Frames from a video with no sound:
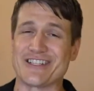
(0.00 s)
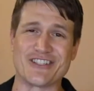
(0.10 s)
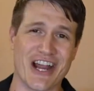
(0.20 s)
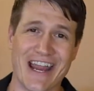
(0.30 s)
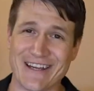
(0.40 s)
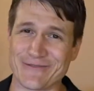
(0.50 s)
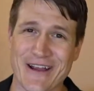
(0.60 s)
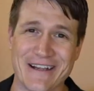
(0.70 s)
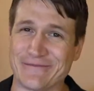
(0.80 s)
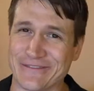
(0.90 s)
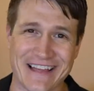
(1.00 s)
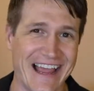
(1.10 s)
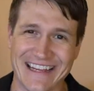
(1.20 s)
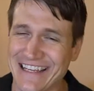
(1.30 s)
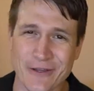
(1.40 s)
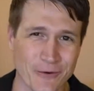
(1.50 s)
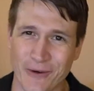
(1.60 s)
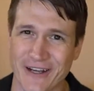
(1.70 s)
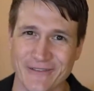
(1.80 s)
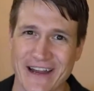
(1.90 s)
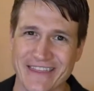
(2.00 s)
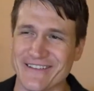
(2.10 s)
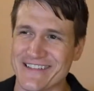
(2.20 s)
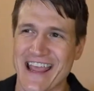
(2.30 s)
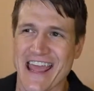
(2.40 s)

giant red flag either one right there's